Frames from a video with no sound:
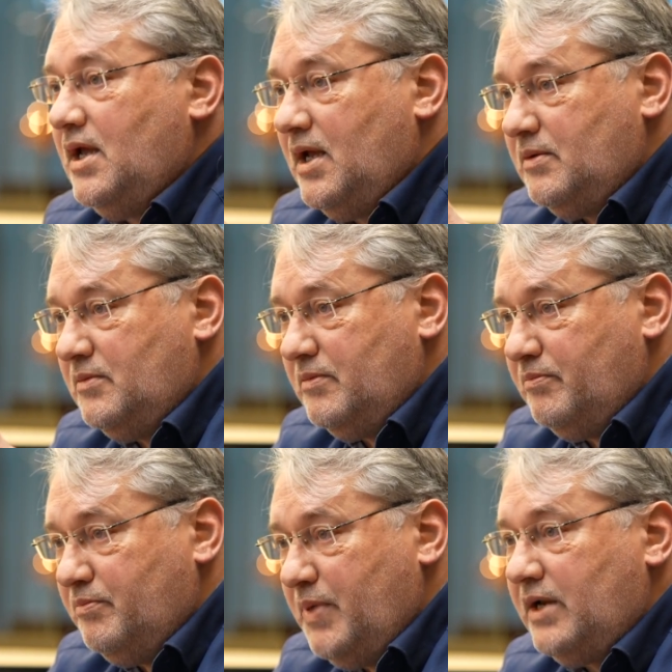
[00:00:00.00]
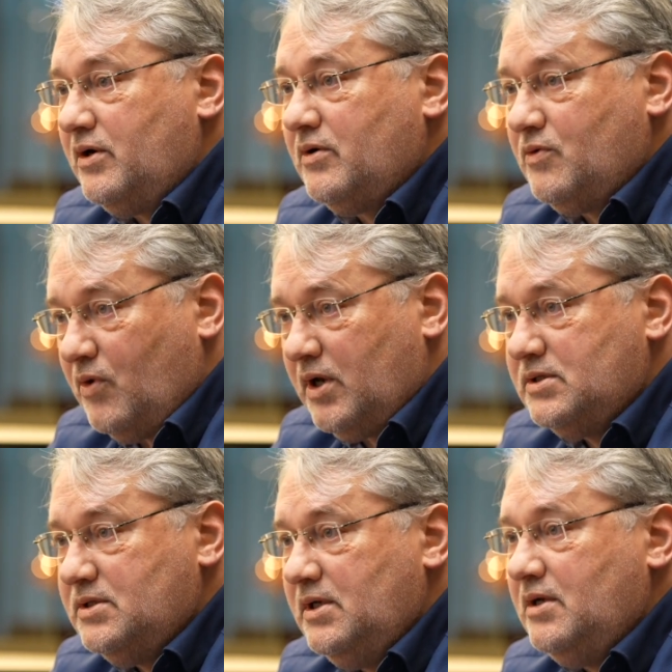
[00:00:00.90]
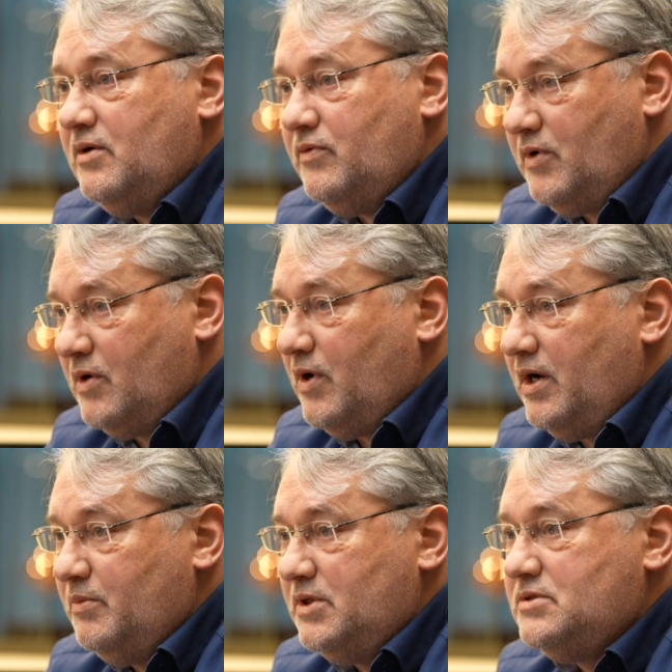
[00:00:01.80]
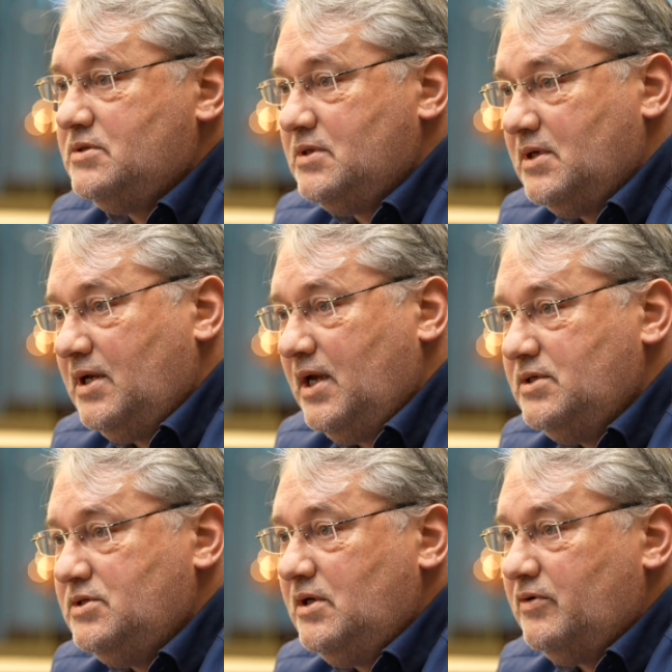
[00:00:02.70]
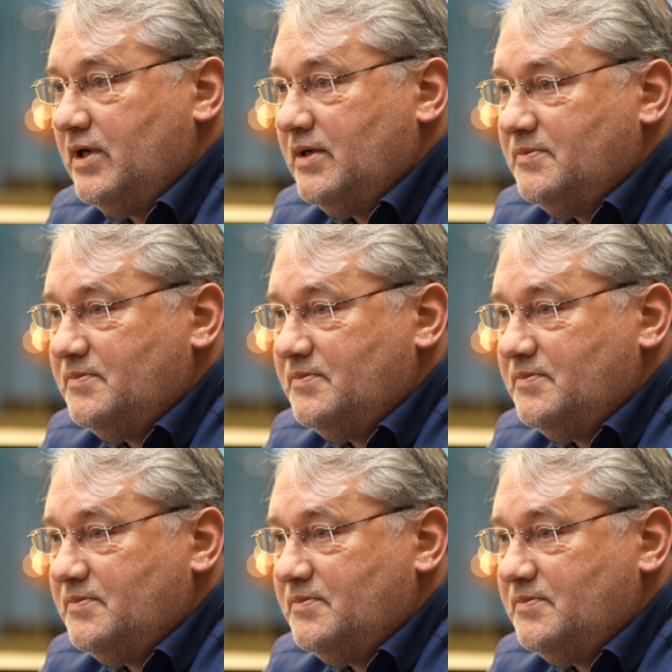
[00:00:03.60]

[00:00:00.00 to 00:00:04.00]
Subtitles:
and better quality requirements engineering.